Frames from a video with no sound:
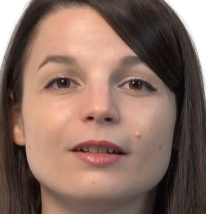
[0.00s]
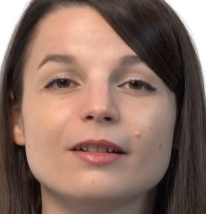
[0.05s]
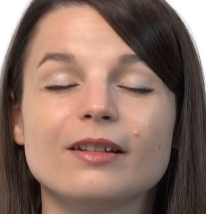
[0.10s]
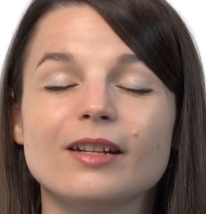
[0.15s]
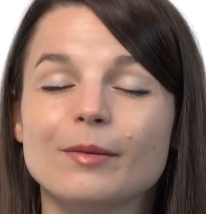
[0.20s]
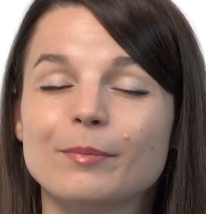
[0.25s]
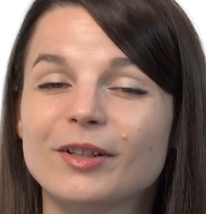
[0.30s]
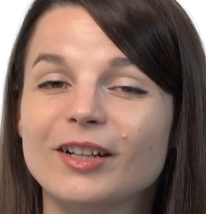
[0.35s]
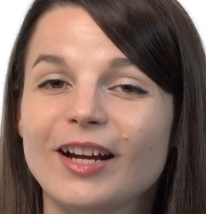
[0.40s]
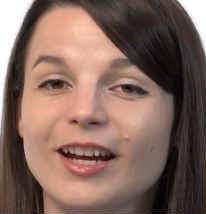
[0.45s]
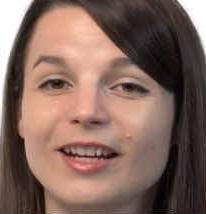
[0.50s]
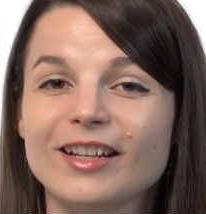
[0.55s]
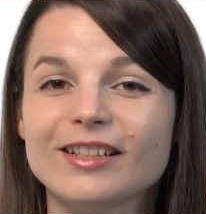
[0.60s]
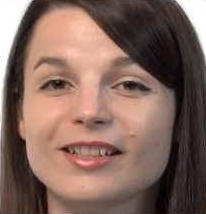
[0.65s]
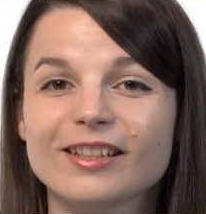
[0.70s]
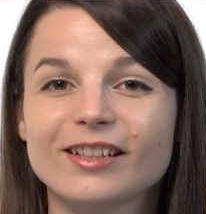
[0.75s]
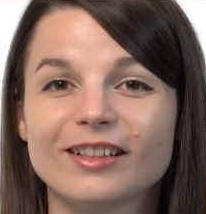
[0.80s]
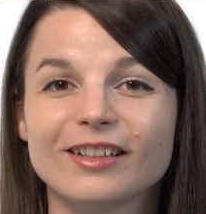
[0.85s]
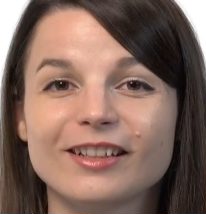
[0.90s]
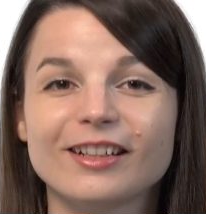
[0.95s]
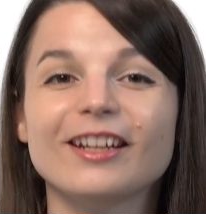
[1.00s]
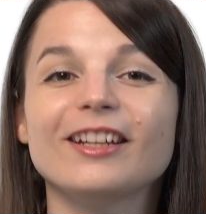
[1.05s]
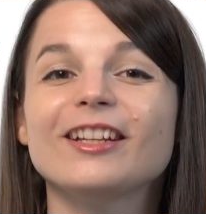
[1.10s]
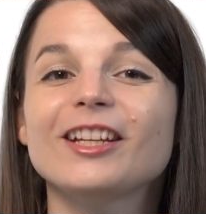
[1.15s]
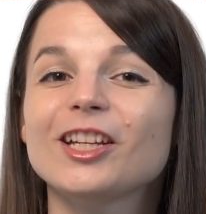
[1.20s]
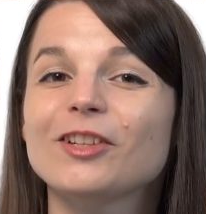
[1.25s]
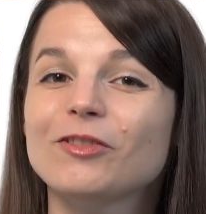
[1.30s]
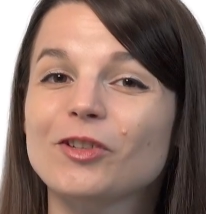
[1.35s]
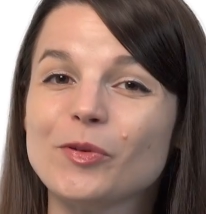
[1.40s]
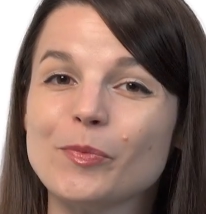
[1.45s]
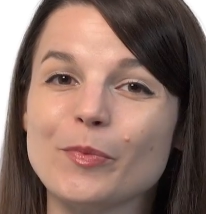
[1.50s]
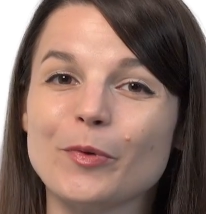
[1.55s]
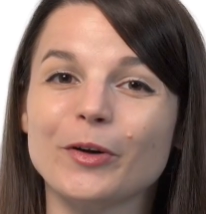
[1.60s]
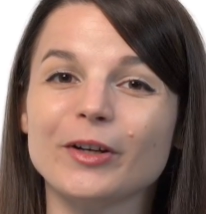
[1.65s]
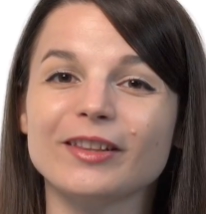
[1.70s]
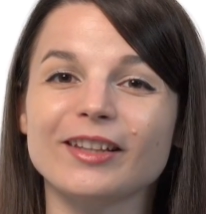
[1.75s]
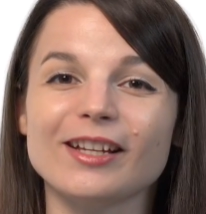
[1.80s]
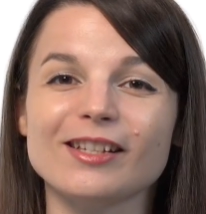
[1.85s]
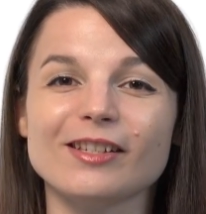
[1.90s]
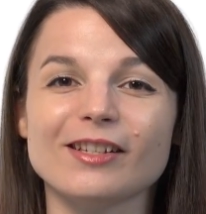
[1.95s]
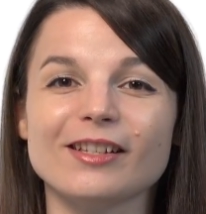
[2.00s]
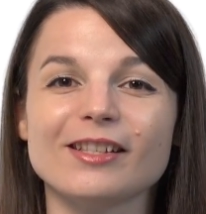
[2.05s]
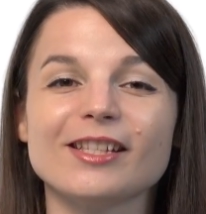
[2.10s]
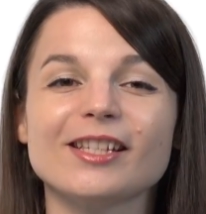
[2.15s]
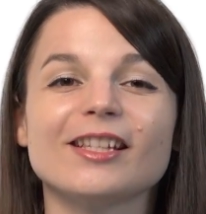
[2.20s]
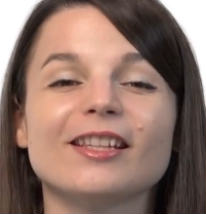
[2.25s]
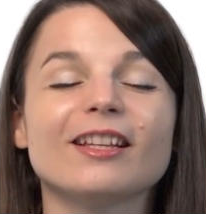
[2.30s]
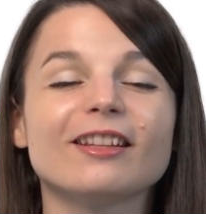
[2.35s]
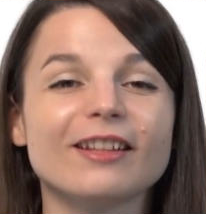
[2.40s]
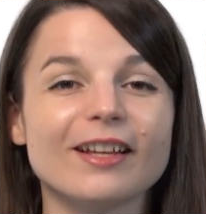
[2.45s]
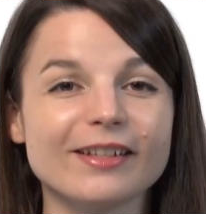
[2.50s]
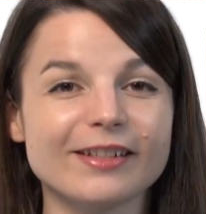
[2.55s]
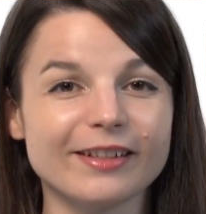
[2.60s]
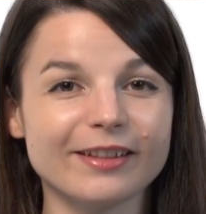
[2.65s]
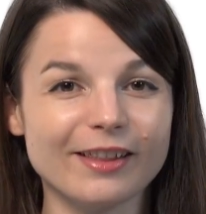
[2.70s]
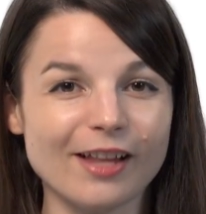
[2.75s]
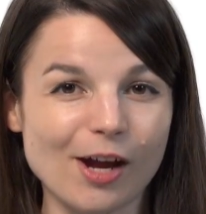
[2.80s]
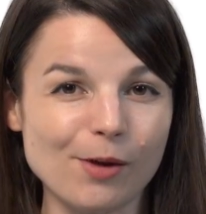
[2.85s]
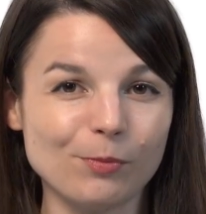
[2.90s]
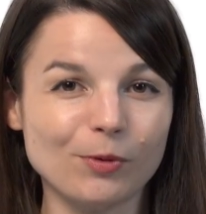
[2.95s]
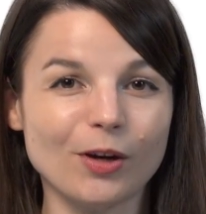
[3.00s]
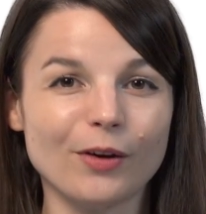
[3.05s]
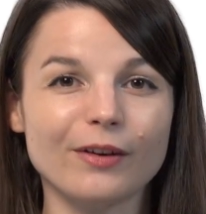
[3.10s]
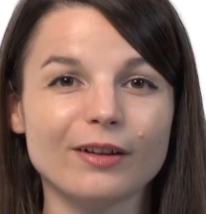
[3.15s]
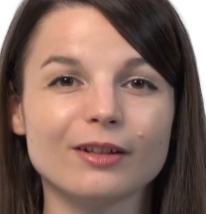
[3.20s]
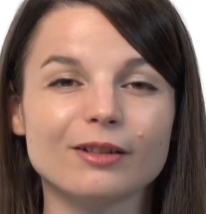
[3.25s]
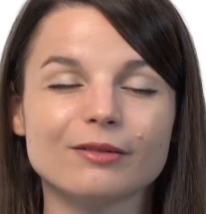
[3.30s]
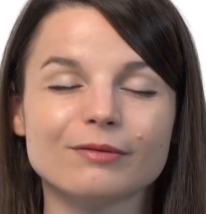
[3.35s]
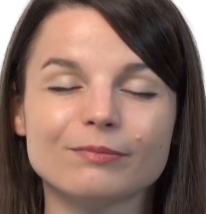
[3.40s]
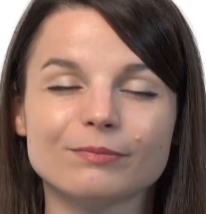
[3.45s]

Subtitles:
Number 8, get even more lessons in the lesson library.